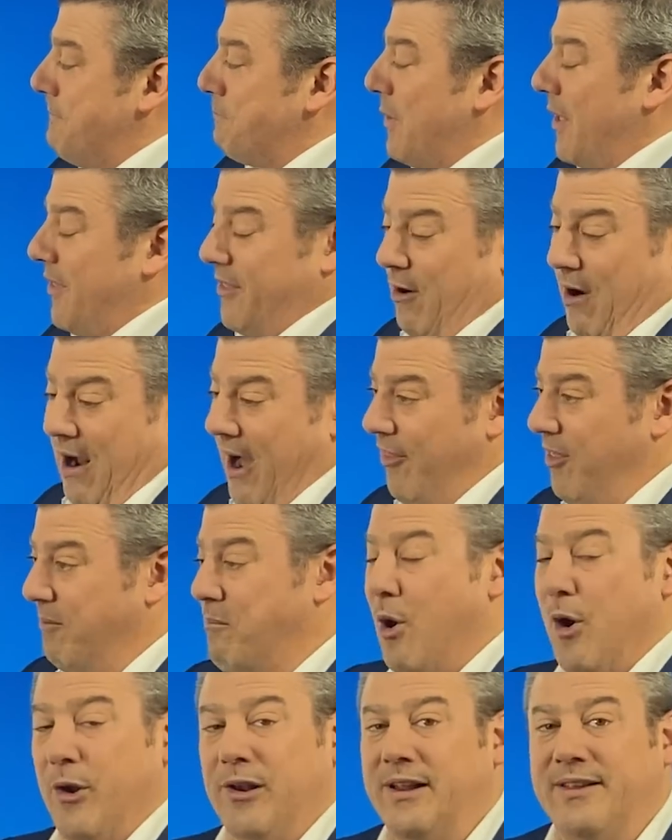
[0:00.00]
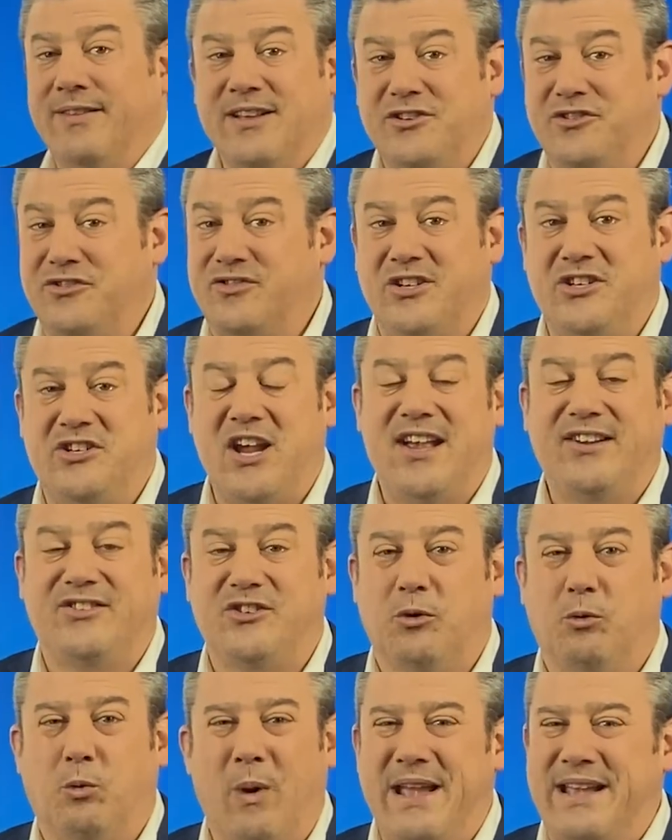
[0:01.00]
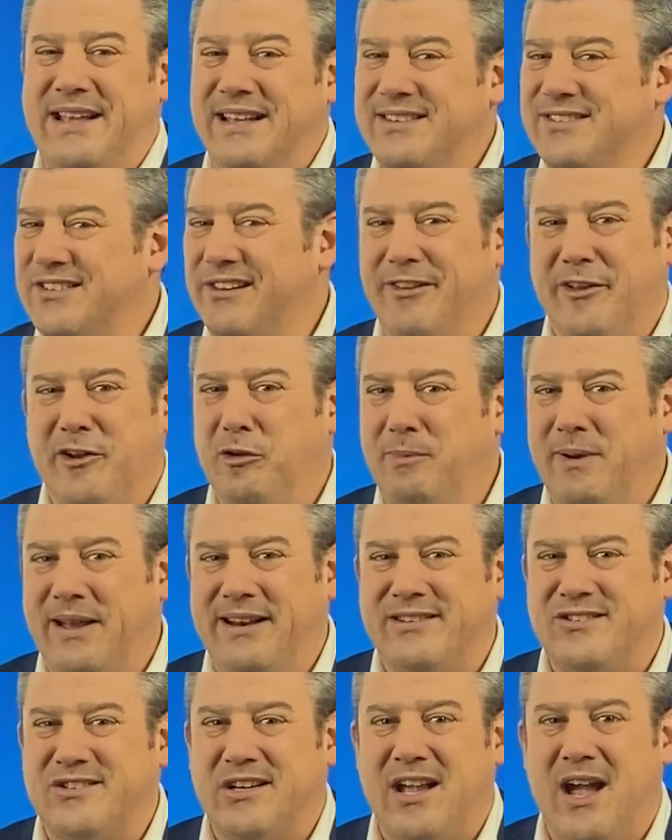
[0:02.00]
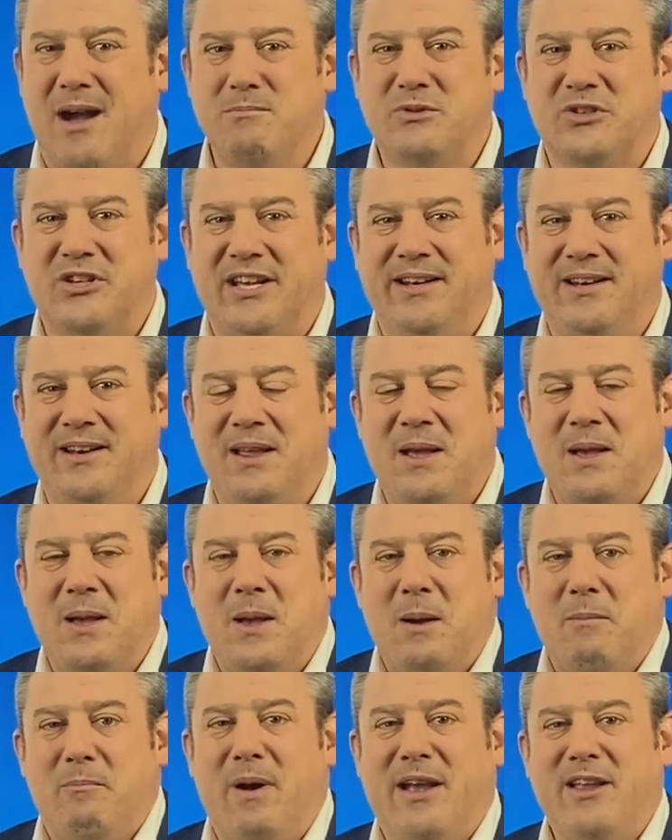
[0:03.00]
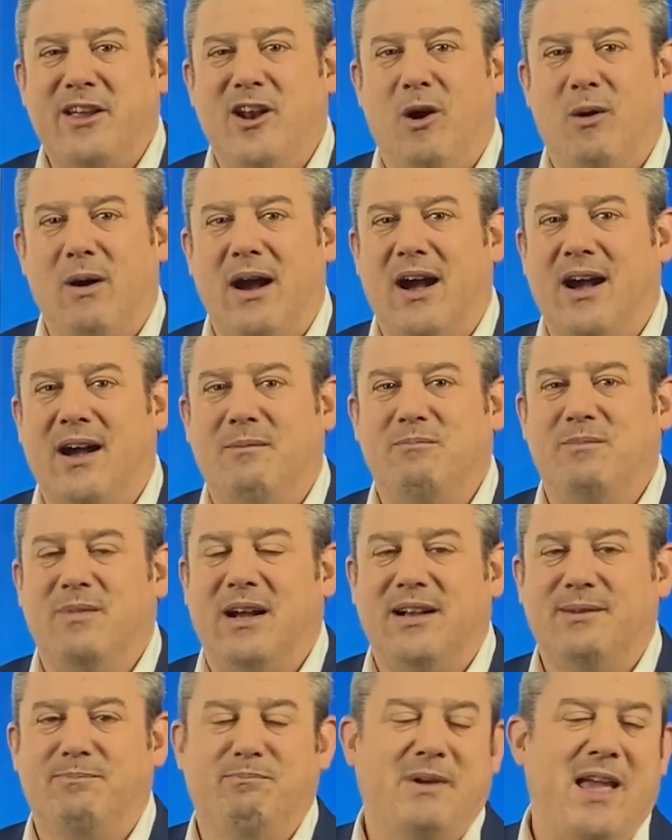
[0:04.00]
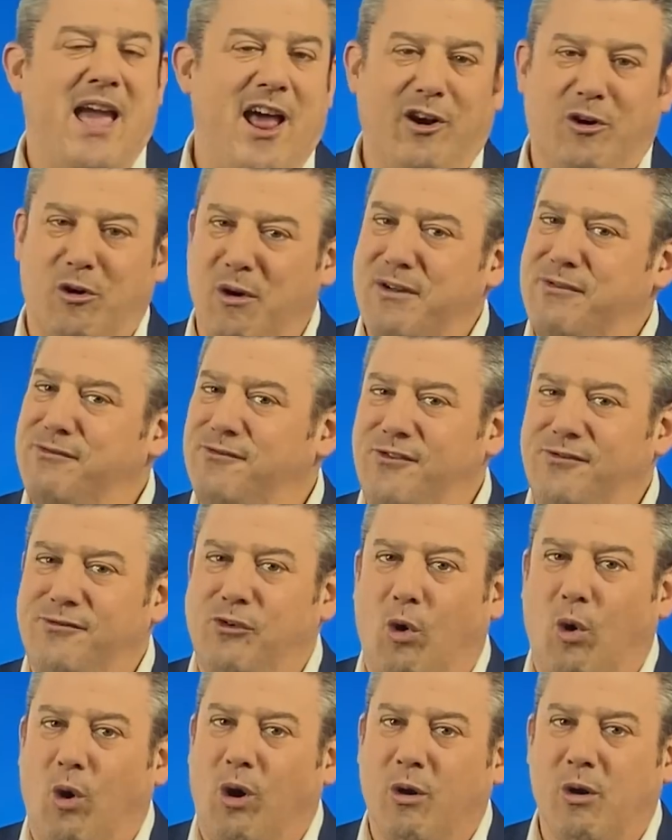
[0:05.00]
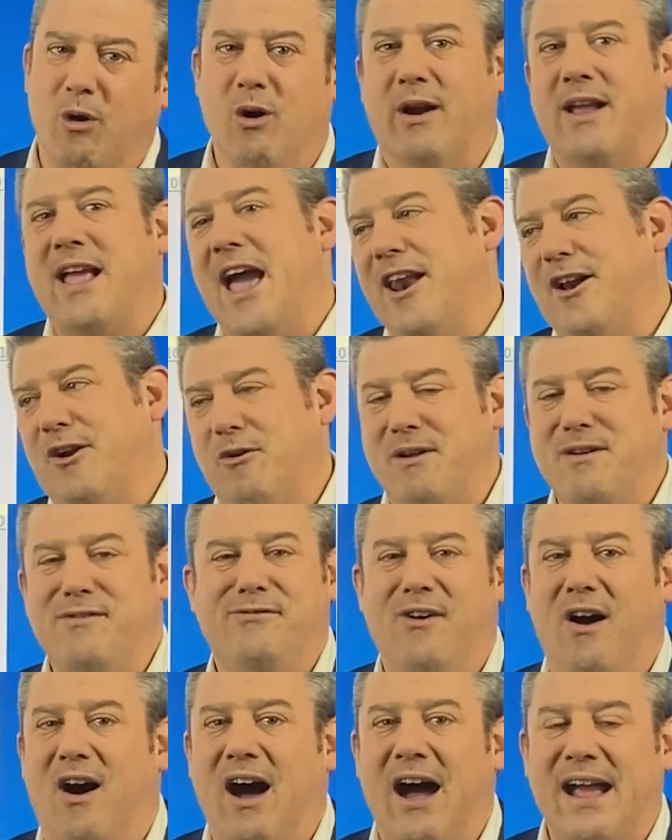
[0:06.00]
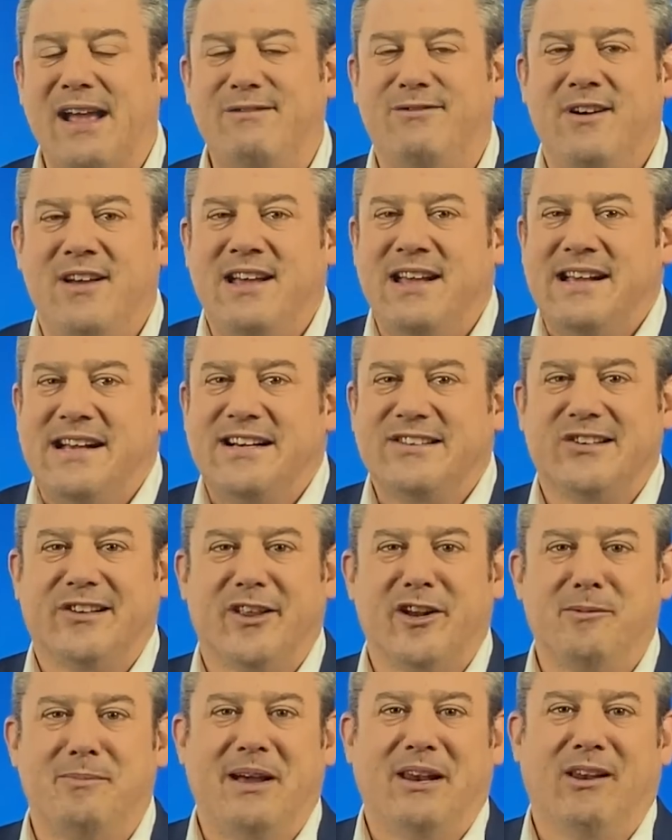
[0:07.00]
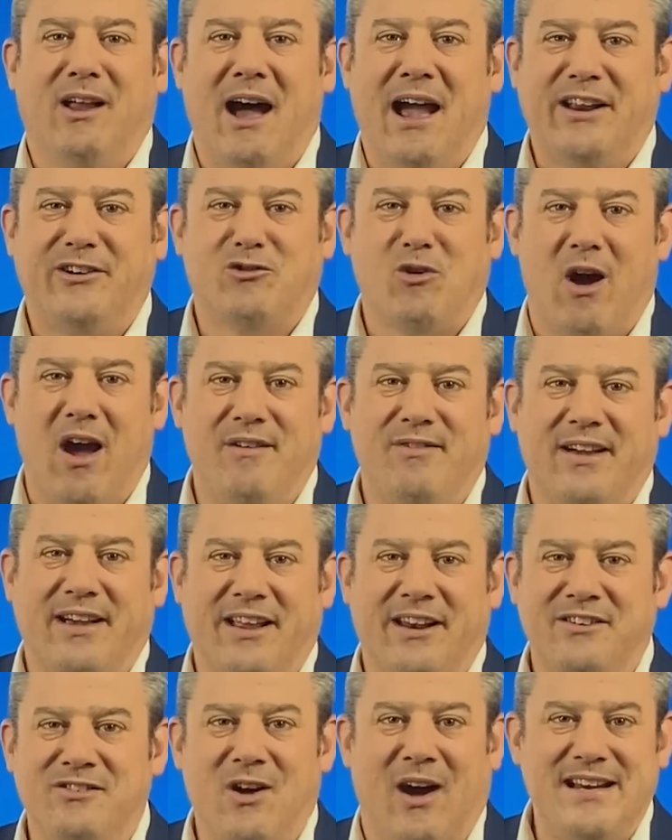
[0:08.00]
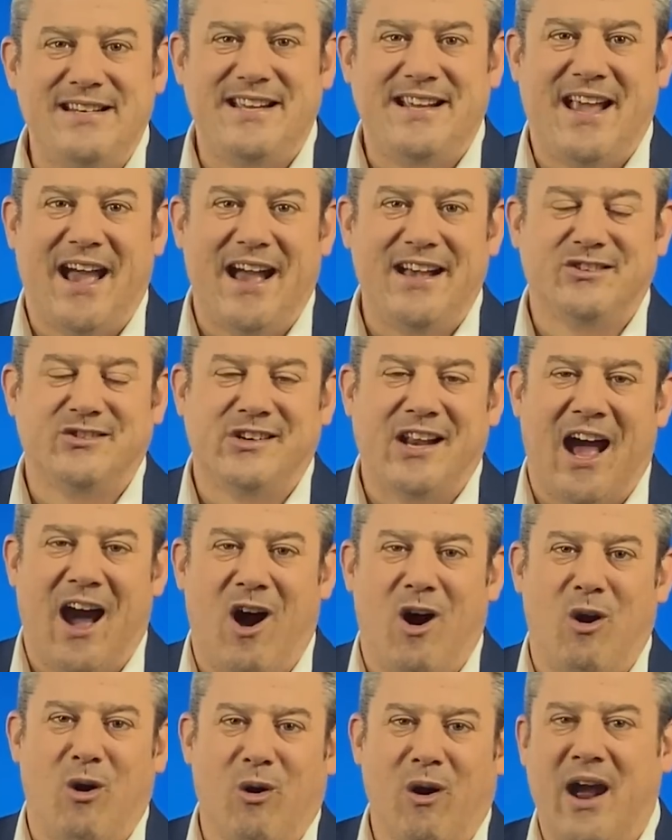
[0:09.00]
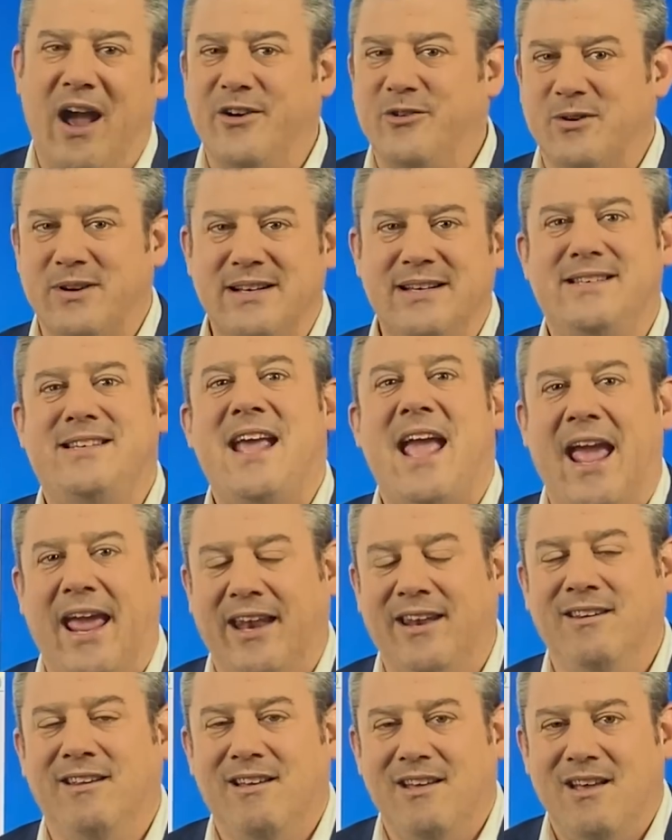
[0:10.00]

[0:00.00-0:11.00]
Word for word: there are other modelling that suggests it weakens a little bit as it comes in, but you know, a, a, category four or a category five is a little bit like driving at 90 k's an hour or 110.